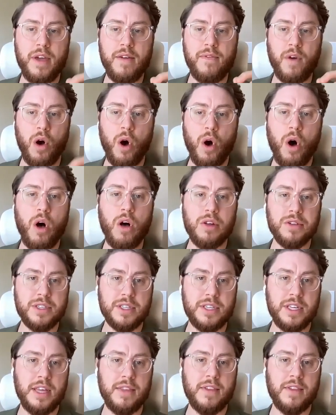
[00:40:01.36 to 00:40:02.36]
and they've all
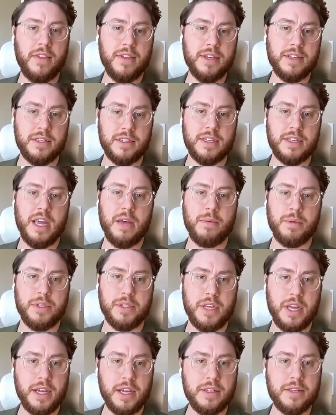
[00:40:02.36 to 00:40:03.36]
seen that this is table
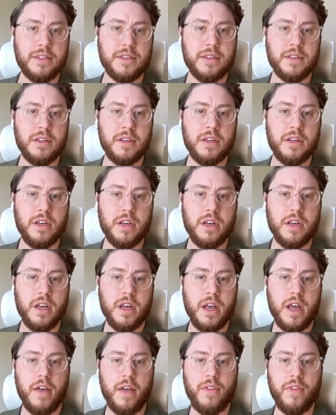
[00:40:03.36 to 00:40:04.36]
stakes.
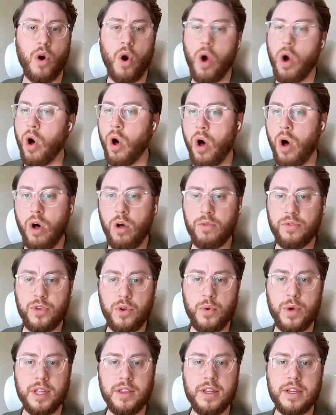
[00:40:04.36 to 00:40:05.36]
And they're all
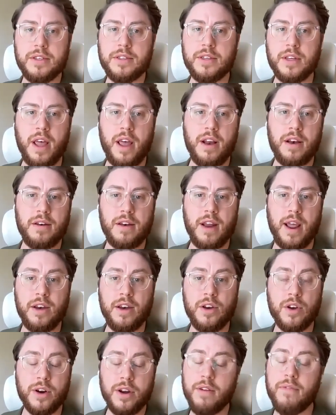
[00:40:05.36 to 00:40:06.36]
doing this, and
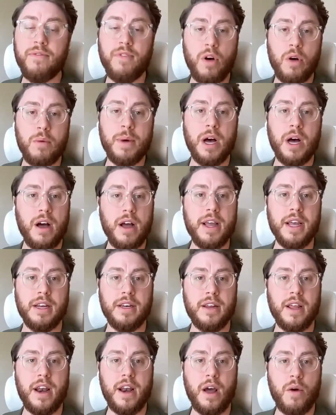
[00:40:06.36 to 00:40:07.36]
you're going to fall
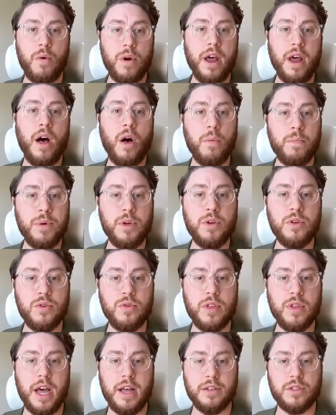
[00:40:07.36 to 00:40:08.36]
behind. And I want to help you
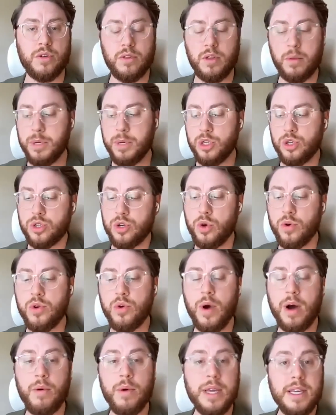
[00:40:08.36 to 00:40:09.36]
do that. So let me show
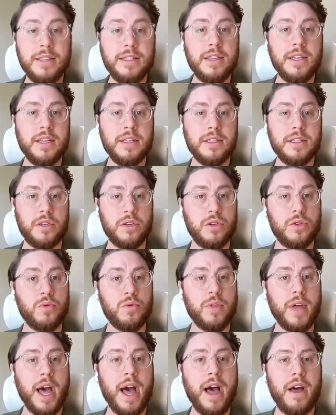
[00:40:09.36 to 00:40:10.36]
you how easy it is to do
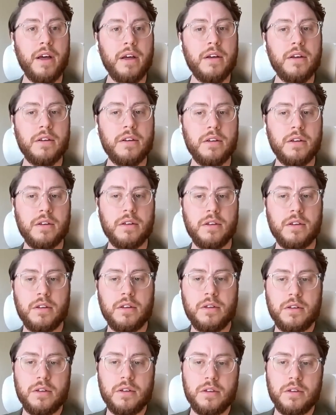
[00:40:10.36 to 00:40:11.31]
that.